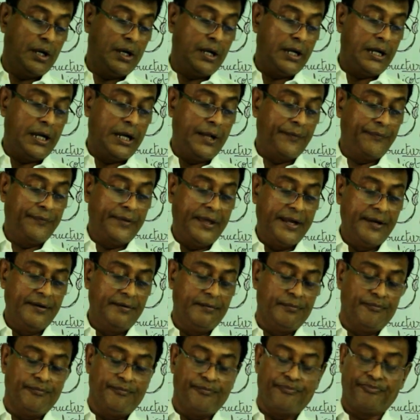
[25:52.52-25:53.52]
And then,
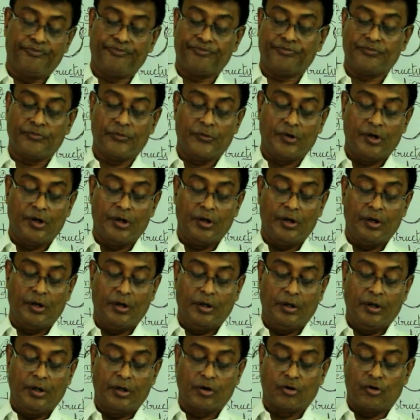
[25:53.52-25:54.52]

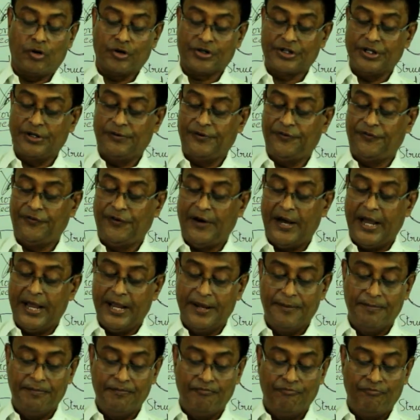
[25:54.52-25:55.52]
question number
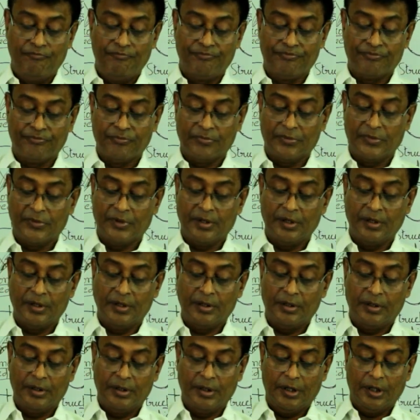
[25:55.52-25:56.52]

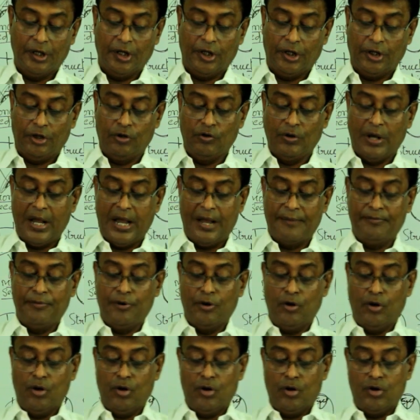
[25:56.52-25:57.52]
5, you
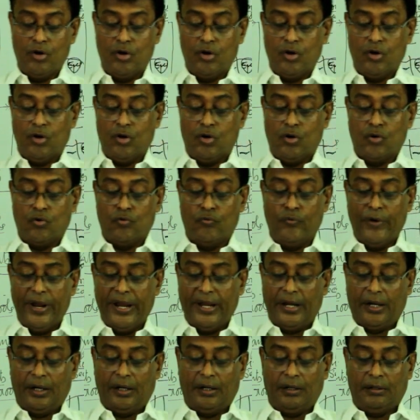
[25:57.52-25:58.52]
have
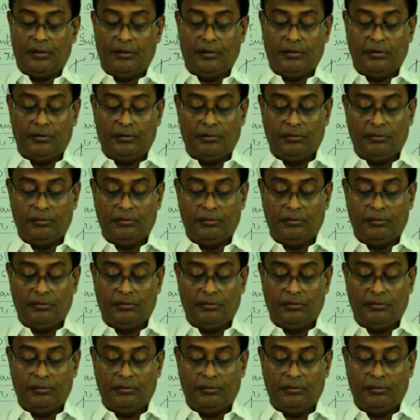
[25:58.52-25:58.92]
wing.